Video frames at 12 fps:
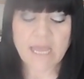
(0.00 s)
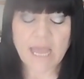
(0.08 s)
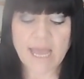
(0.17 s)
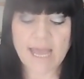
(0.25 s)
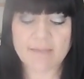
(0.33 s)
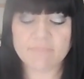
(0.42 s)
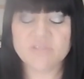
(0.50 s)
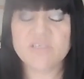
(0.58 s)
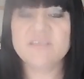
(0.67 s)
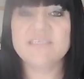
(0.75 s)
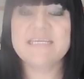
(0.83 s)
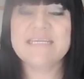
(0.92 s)
So
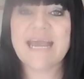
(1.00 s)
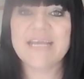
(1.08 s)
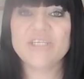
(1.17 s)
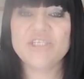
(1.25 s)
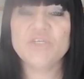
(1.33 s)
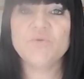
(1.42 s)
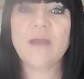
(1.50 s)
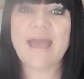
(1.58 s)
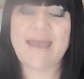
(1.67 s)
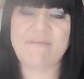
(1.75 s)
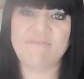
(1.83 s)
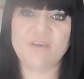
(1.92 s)
there's a national
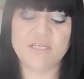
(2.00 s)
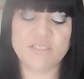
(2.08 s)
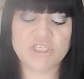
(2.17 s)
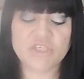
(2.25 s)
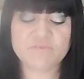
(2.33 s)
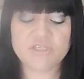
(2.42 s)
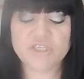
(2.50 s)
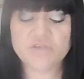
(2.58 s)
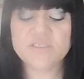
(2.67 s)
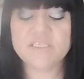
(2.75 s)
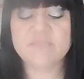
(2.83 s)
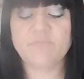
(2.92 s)
effort to reduce
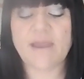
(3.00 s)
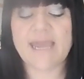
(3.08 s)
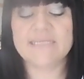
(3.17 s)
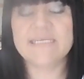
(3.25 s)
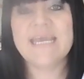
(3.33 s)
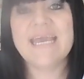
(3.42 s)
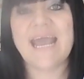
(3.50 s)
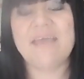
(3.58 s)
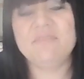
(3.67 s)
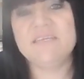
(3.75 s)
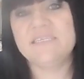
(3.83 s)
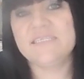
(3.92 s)
the spread, and
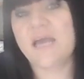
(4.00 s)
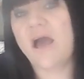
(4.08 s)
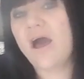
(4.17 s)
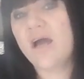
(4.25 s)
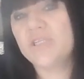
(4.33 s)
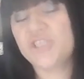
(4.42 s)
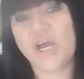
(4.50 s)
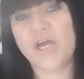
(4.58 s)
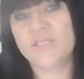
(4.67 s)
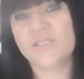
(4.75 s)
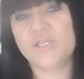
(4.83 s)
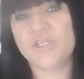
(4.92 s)
this is our
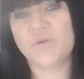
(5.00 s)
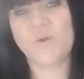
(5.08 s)
chance to do